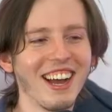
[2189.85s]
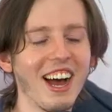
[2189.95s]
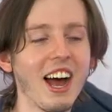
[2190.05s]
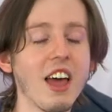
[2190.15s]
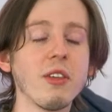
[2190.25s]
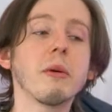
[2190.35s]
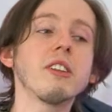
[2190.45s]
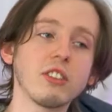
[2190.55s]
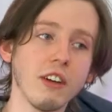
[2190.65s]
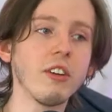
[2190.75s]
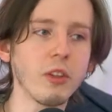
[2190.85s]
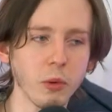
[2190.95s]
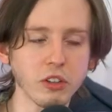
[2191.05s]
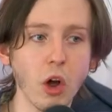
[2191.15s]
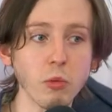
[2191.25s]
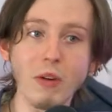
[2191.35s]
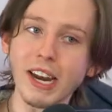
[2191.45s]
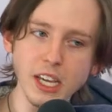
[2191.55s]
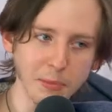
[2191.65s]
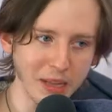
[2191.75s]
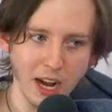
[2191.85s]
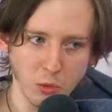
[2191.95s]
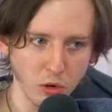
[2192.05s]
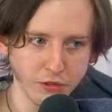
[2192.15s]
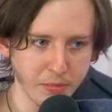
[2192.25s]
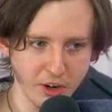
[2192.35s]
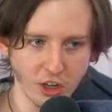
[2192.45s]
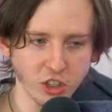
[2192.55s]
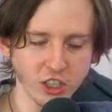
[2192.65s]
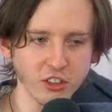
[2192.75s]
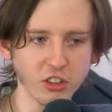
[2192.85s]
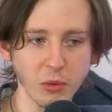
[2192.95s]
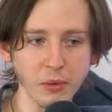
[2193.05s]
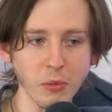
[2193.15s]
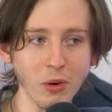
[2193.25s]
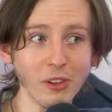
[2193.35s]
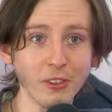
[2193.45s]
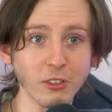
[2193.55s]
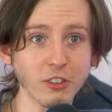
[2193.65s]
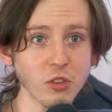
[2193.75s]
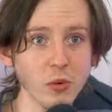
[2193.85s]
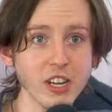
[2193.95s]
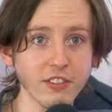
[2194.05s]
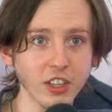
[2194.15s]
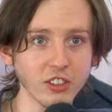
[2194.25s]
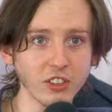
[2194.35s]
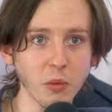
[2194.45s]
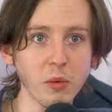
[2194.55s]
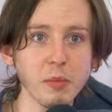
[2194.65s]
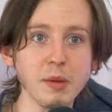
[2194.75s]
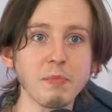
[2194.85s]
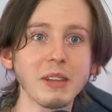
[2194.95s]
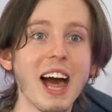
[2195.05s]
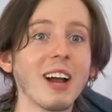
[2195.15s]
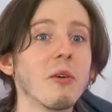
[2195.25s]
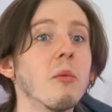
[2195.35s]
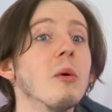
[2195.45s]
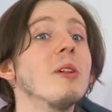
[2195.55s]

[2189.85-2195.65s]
Uh, and then we discovered there was already a Black Wolf production, and so we went, well, there's three of us, so we'll Black, Black Wolves,